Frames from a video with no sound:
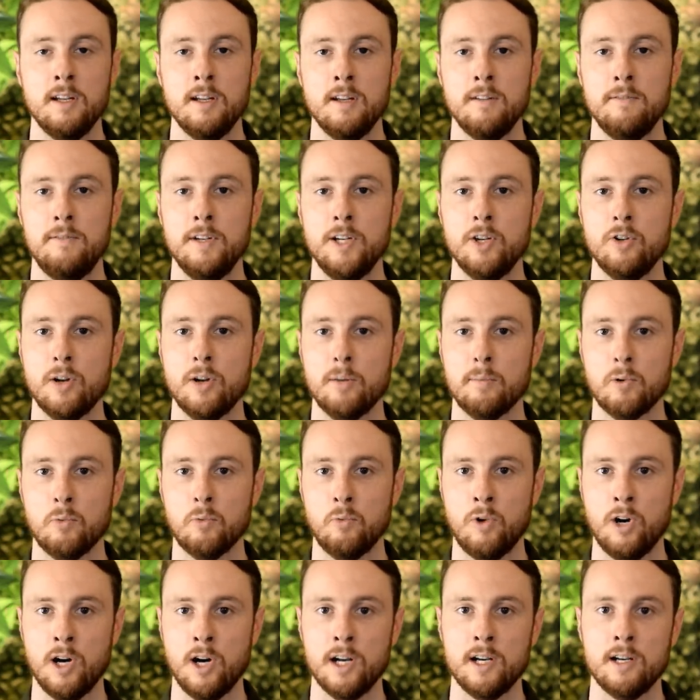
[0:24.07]
Video number
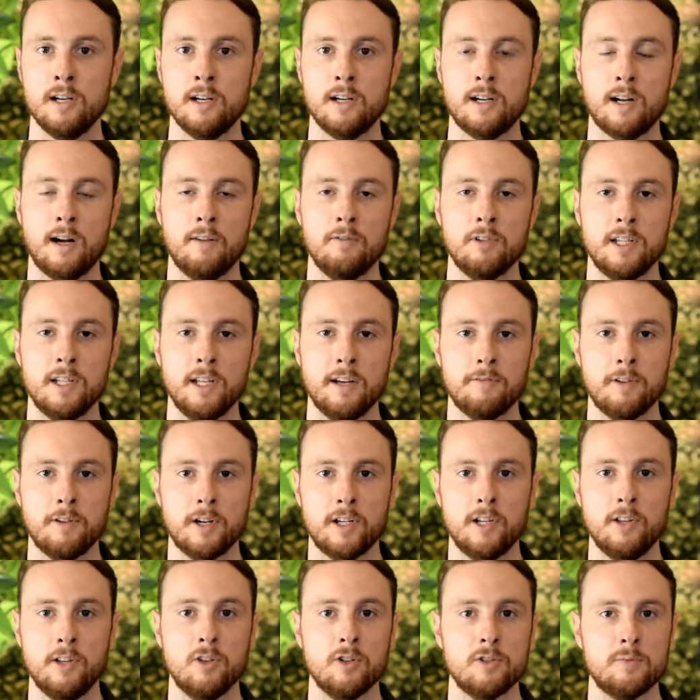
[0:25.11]
one covered the FRQ
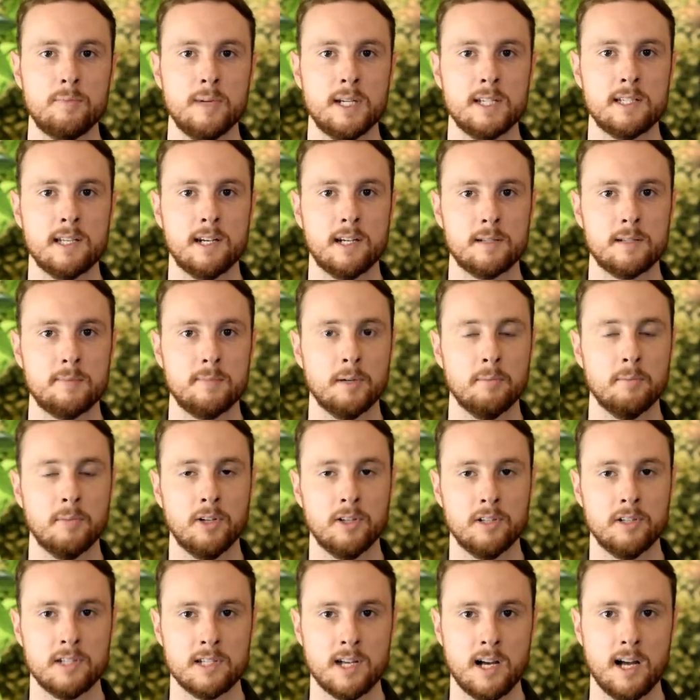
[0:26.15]
that was based on experimental
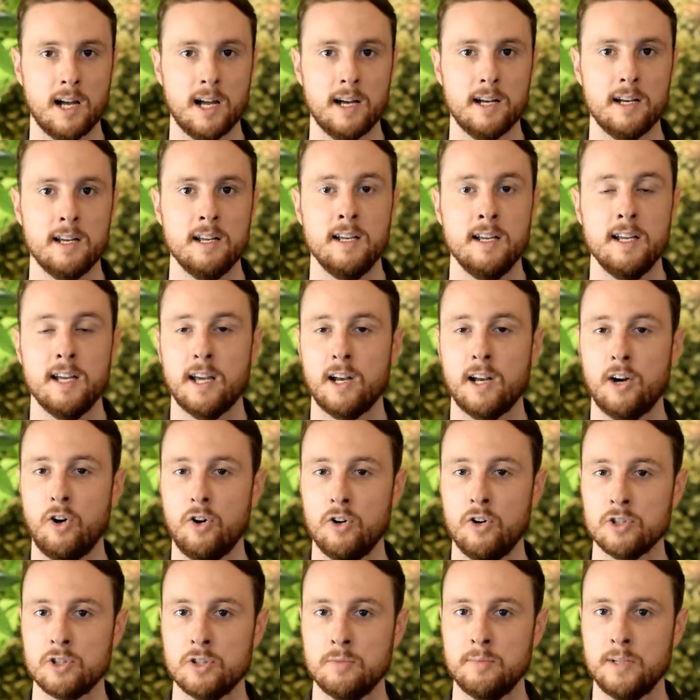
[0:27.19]
design. And I'll
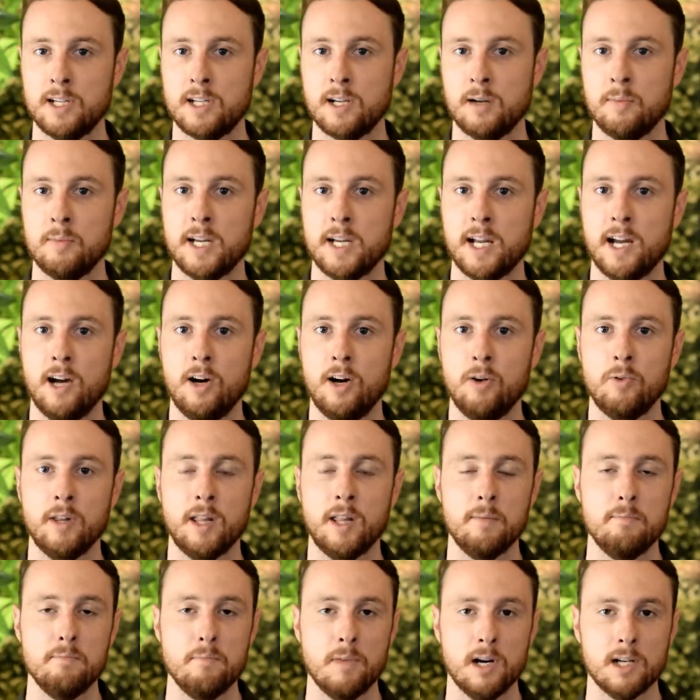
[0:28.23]
also be coming out with a
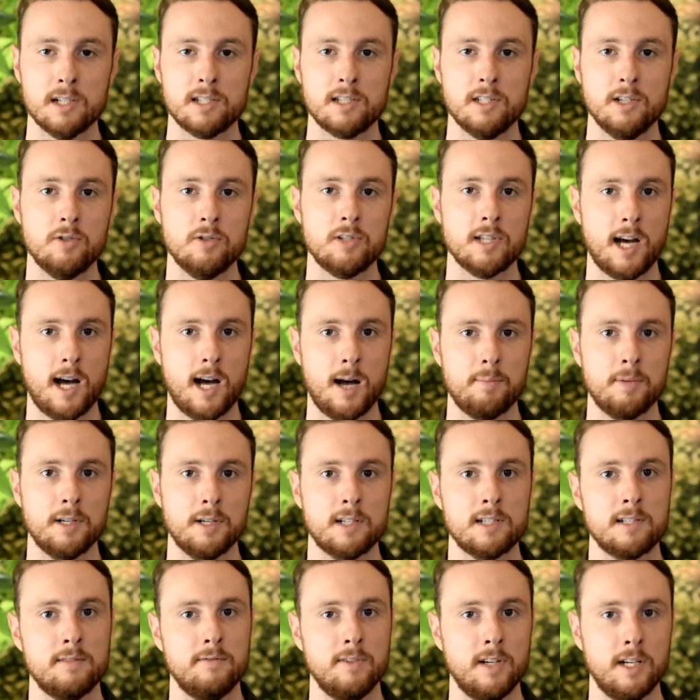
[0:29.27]
must know
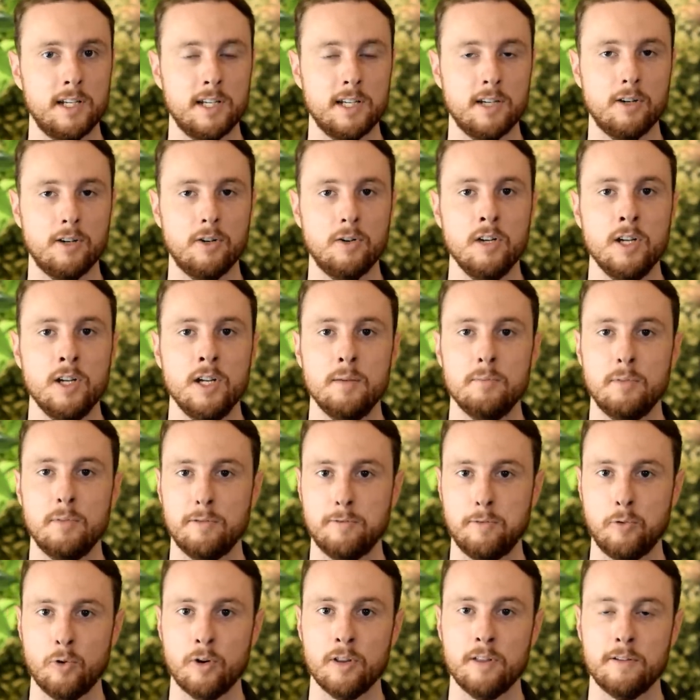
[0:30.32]
topics video
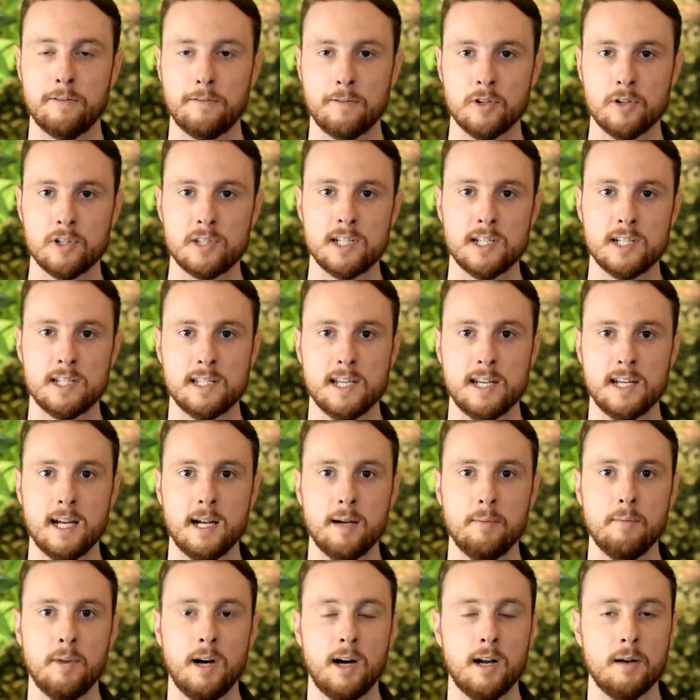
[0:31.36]
before the first exam
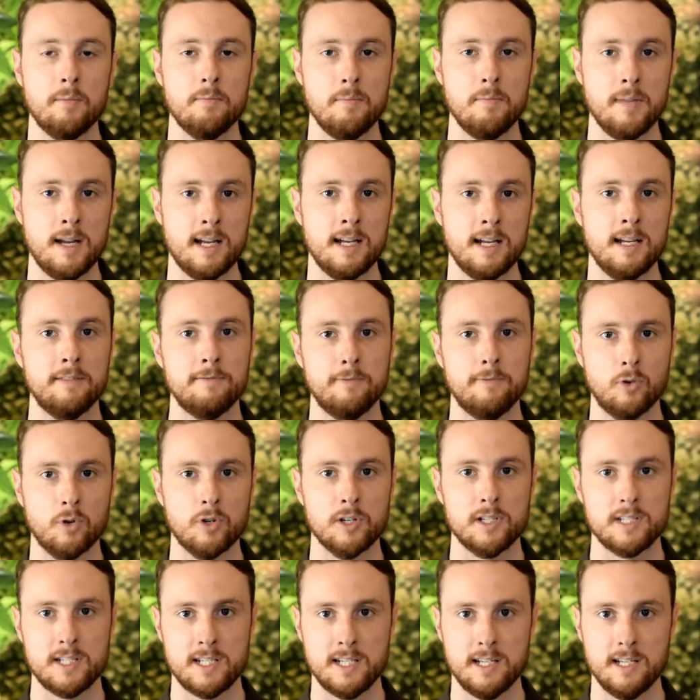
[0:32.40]
on May
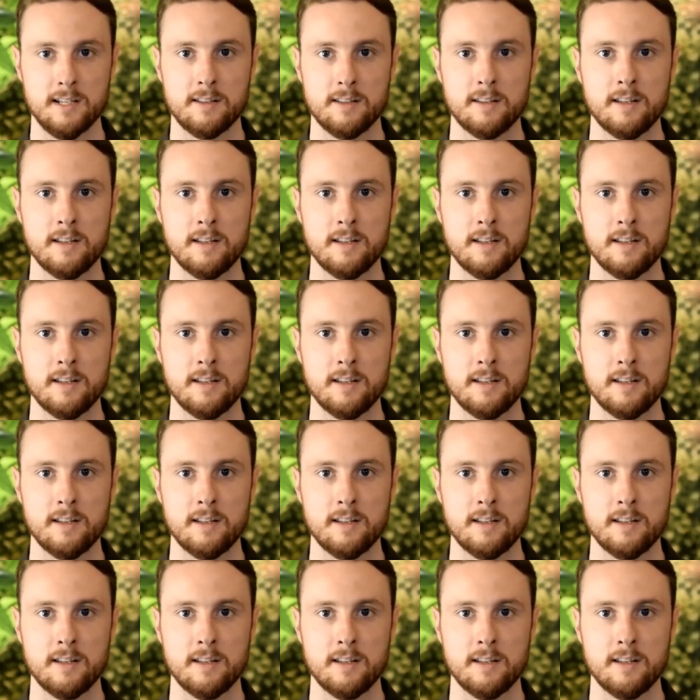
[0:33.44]
14th.